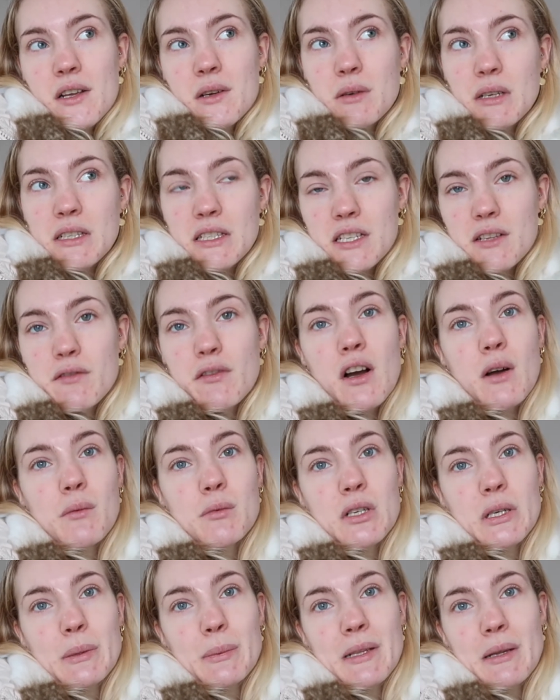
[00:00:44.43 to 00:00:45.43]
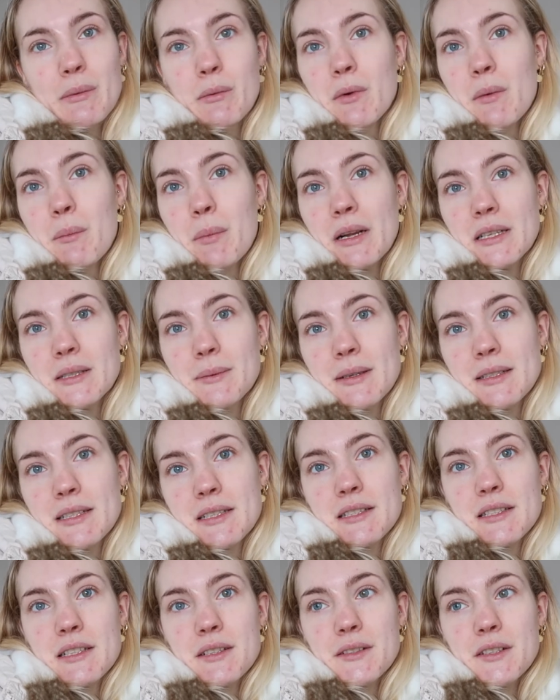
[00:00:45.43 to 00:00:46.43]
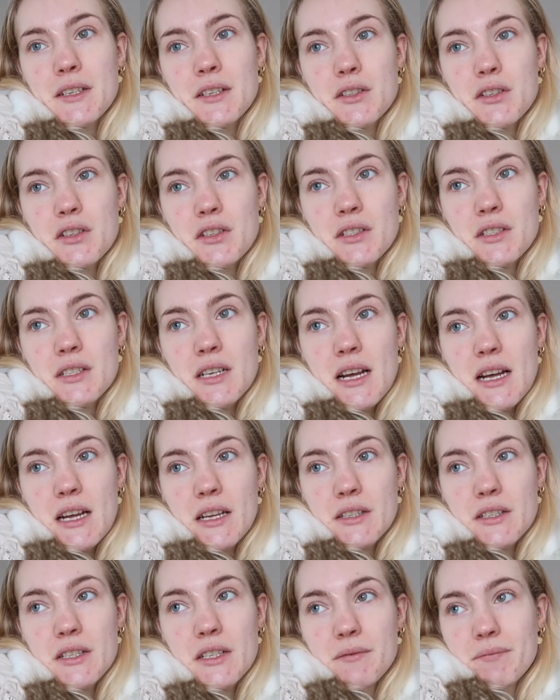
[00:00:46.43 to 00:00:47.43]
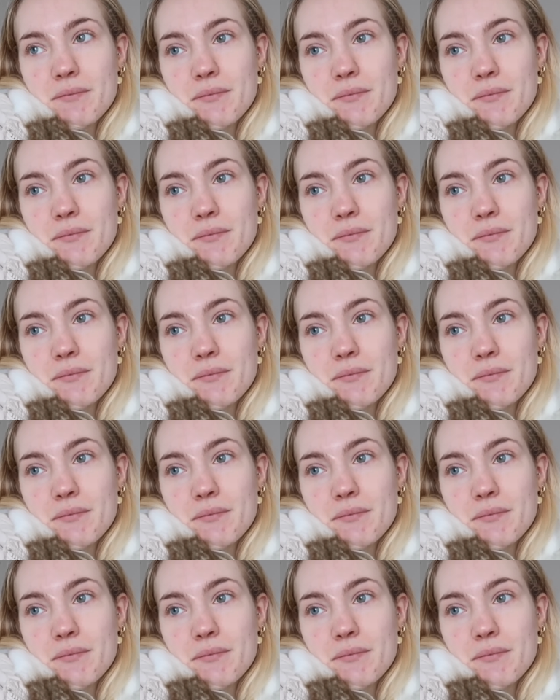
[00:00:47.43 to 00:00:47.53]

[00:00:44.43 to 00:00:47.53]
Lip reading: went to the farm shop, and then we went back to my sister's and just had